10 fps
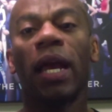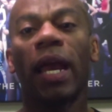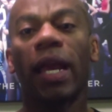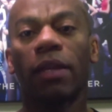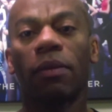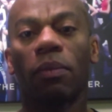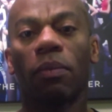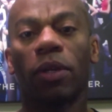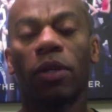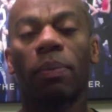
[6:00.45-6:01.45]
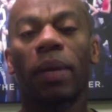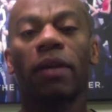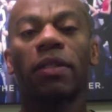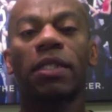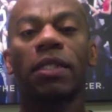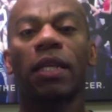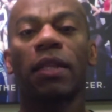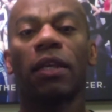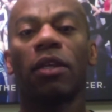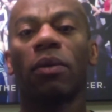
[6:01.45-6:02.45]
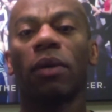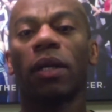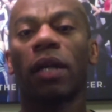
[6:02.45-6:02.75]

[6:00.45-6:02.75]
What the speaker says: And when your parents see that you are not